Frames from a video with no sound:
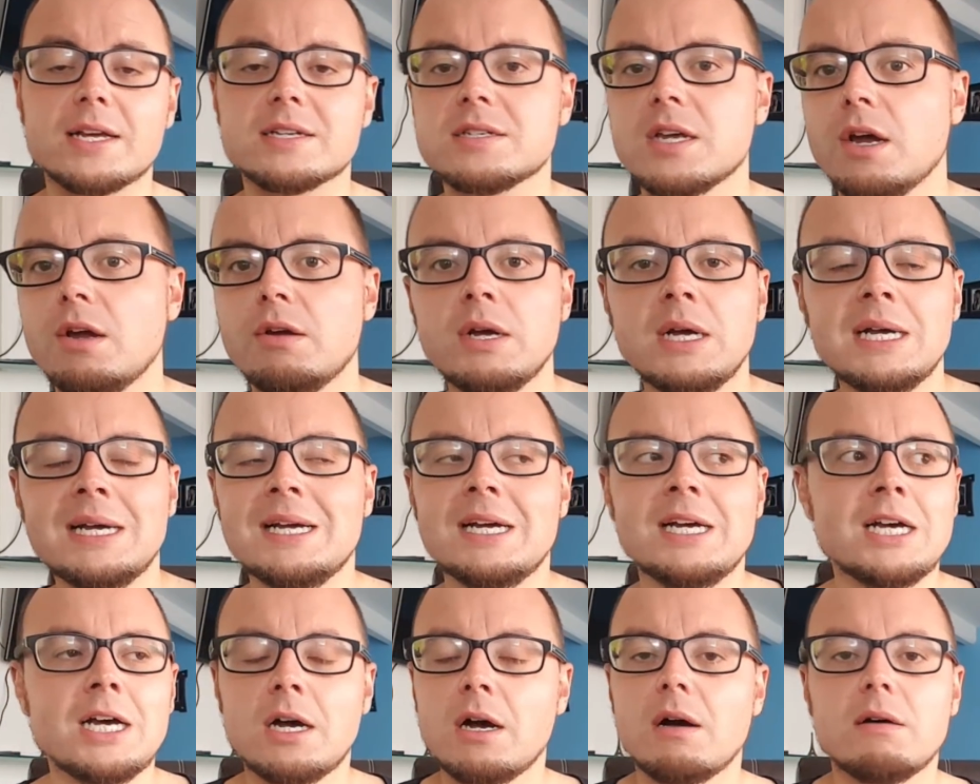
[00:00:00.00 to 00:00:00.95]
So
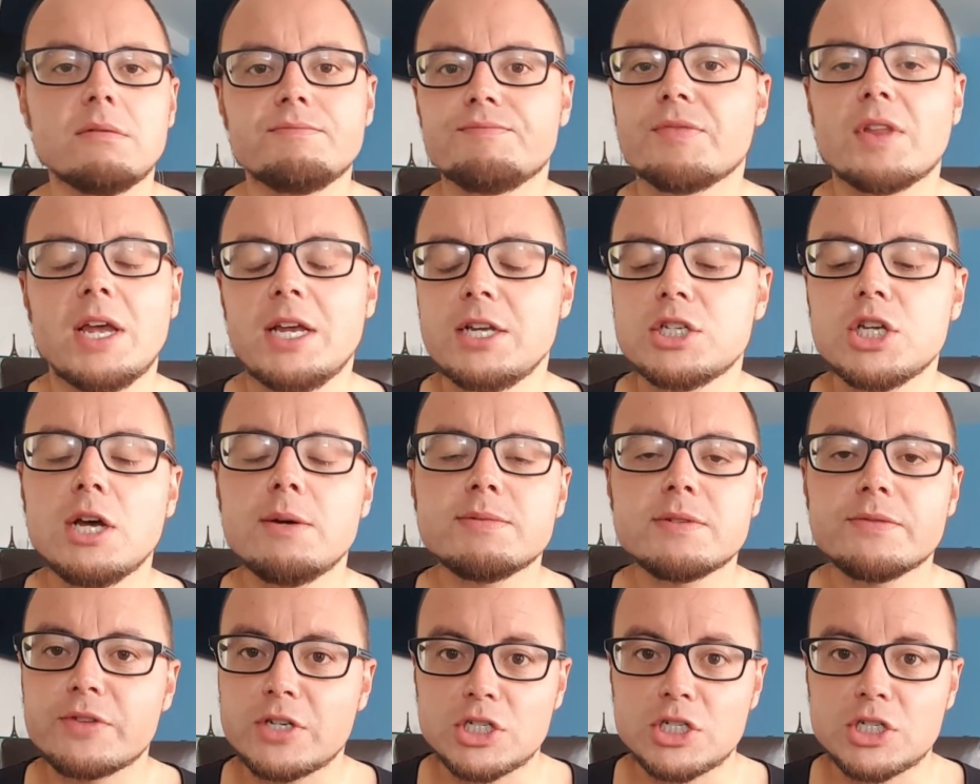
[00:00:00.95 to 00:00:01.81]
in terms of the